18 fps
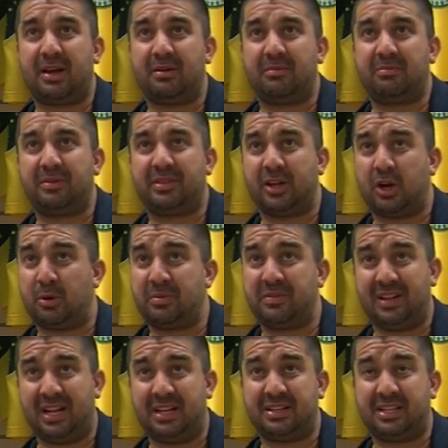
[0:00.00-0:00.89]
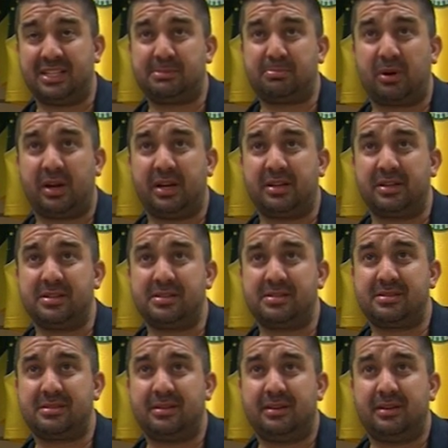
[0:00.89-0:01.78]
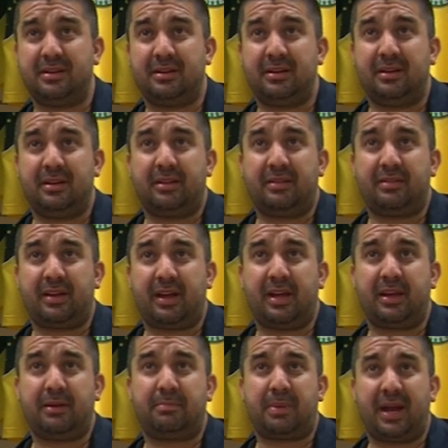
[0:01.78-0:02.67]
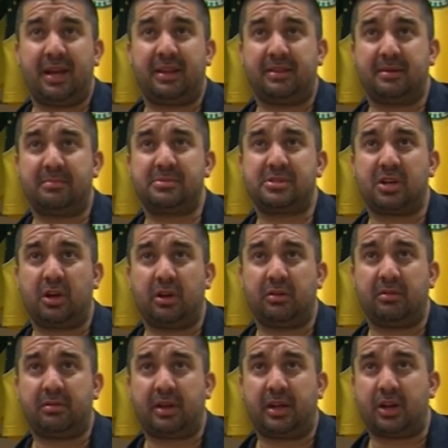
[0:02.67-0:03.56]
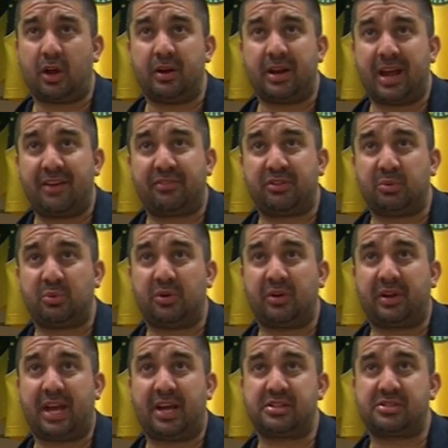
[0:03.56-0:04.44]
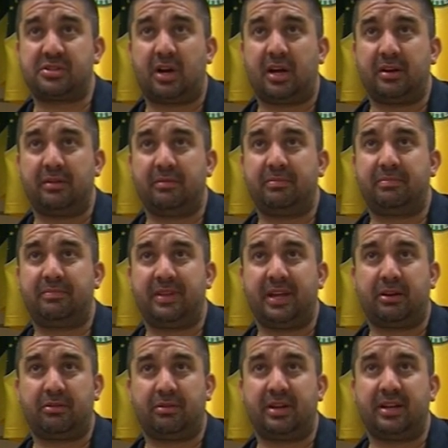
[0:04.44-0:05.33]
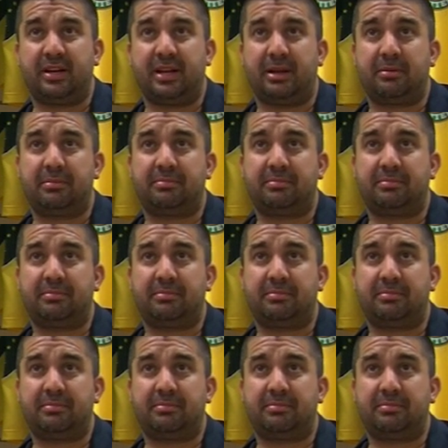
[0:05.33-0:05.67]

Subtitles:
with the help of the Lend-Lease breakers, they pay them so they don't have to work outside of their cricket now.